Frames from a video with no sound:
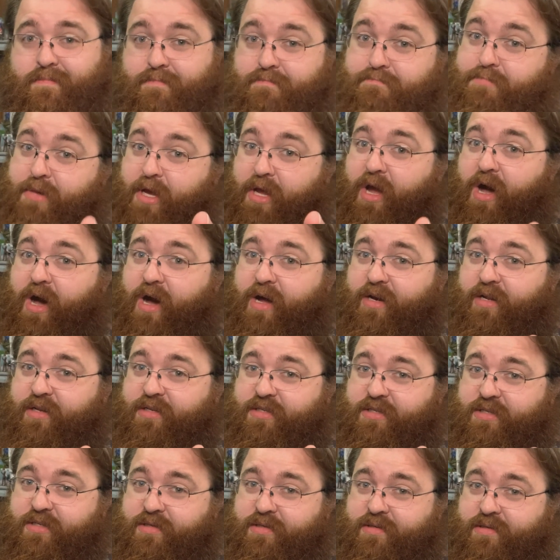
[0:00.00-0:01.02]
Be
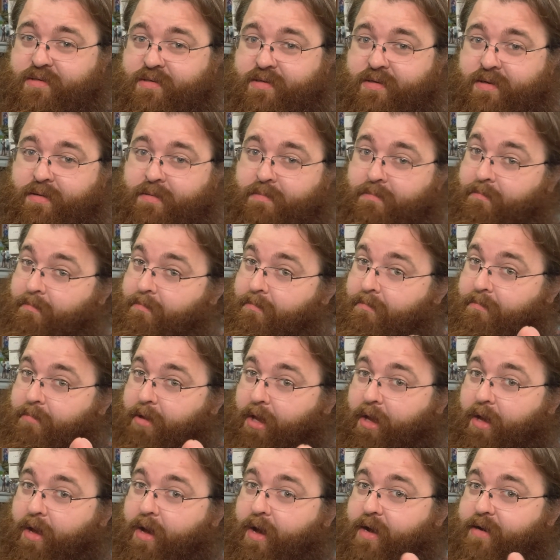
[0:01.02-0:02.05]
honest.
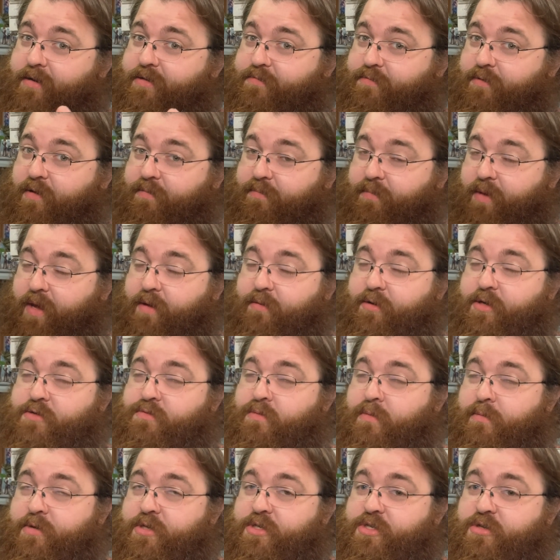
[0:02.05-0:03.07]
Be honest with me. Which
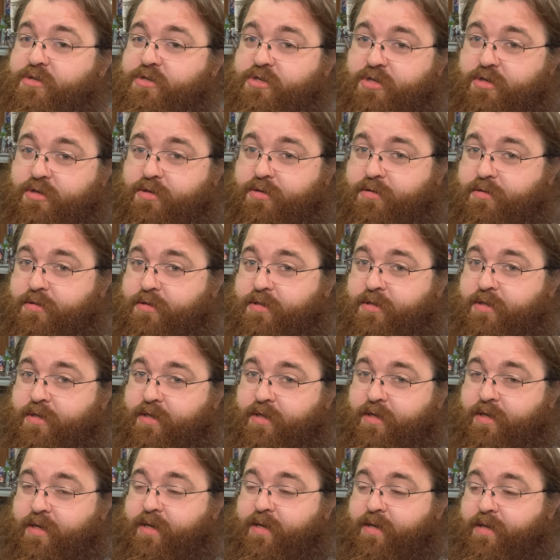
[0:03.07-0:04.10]
one would you choose?
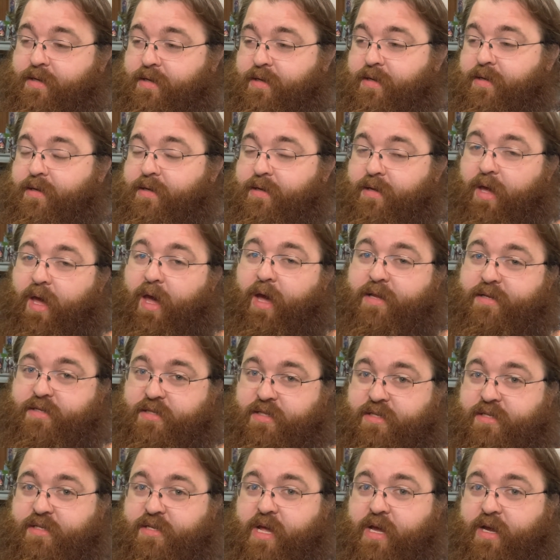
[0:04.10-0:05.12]
Yeah, it's
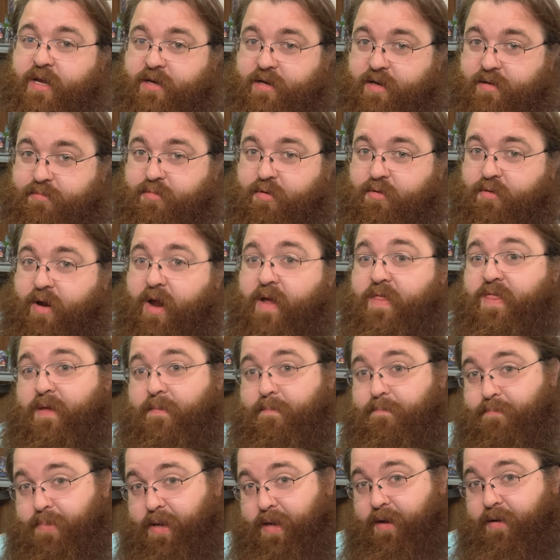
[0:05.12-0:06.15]
the second number, right? The
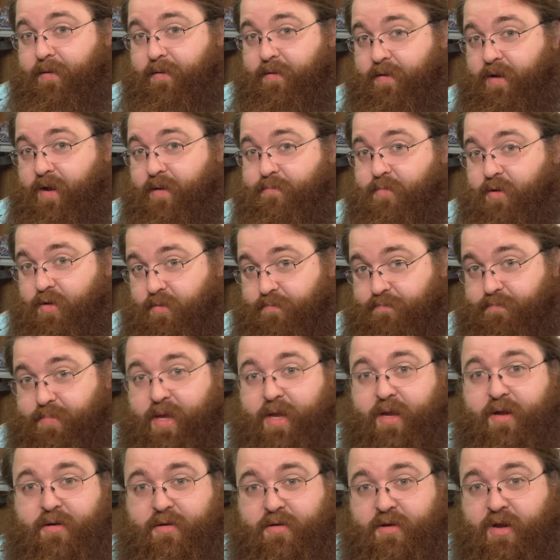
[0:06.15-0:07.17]
bigger number.
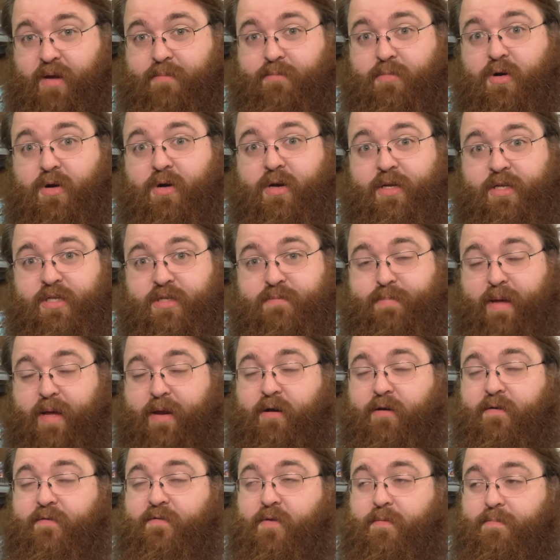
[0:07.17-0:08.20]
Bigger number is
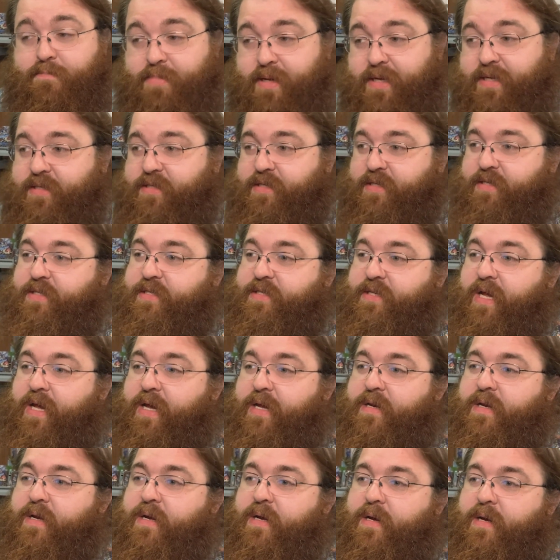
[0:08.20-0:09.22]
better for business. And